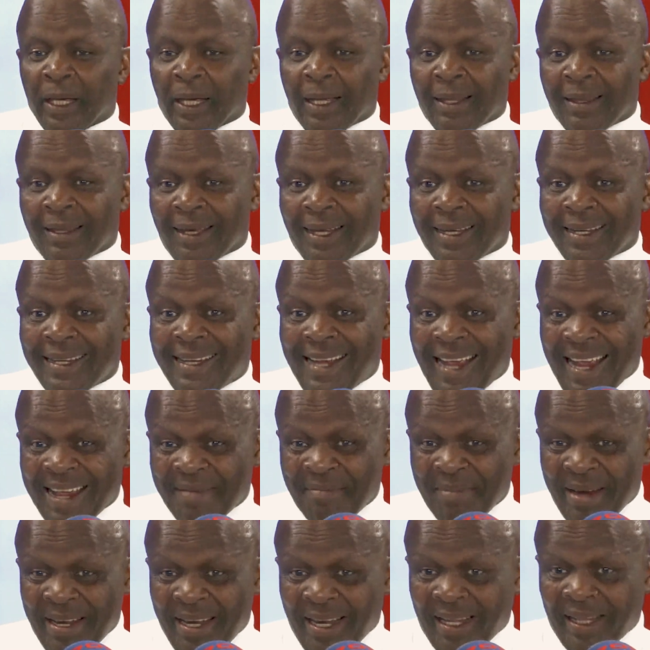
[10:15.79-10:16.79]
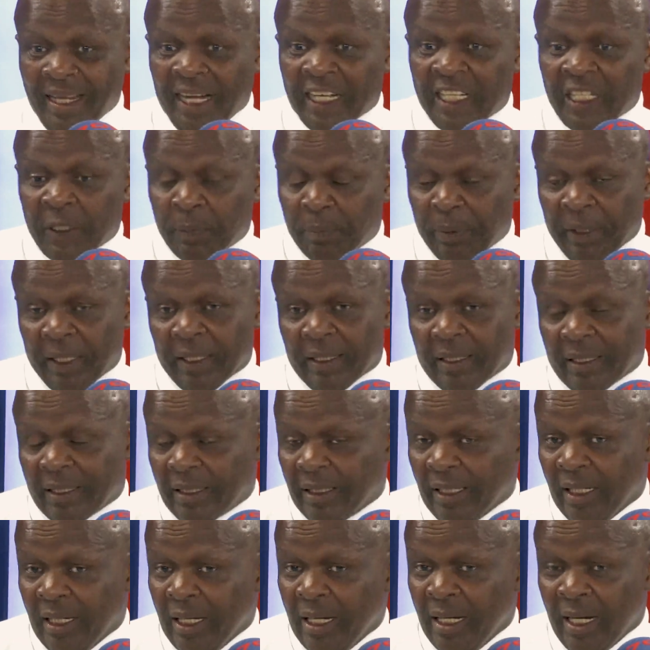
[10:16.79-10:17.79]
and then came in that
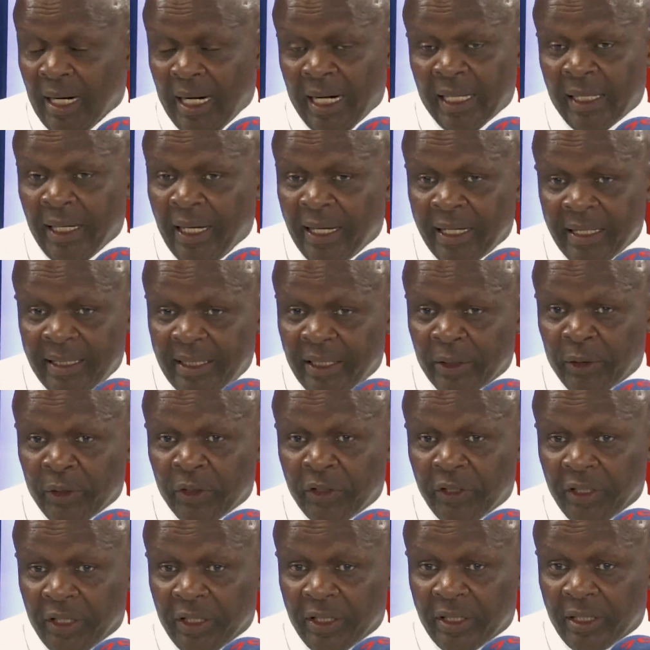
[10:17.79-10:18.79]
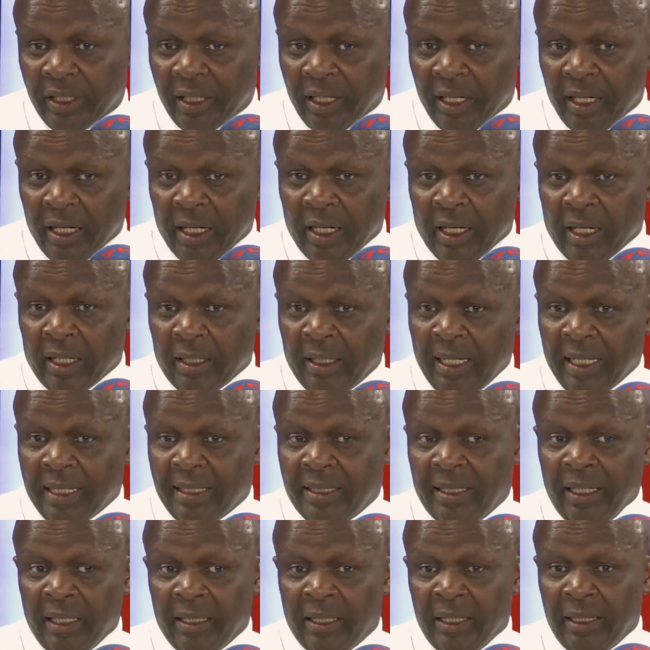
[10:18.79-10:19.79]
space other institutions
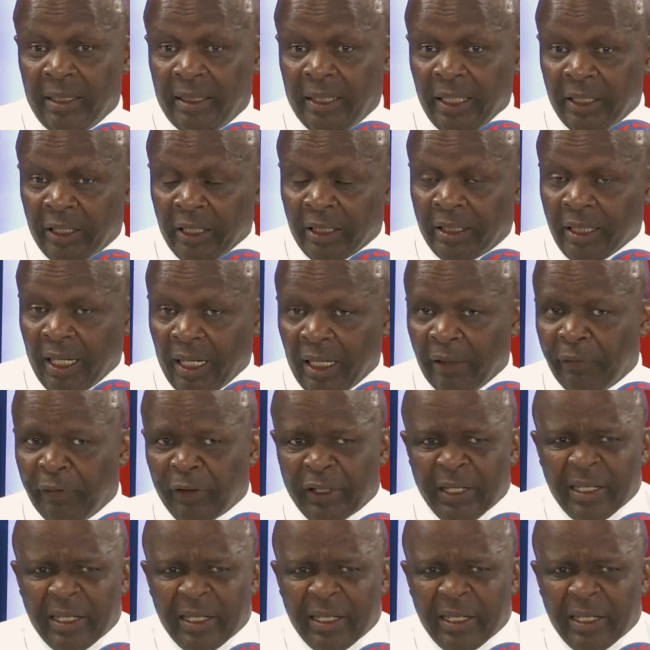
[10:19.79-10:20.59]
that did it digitally.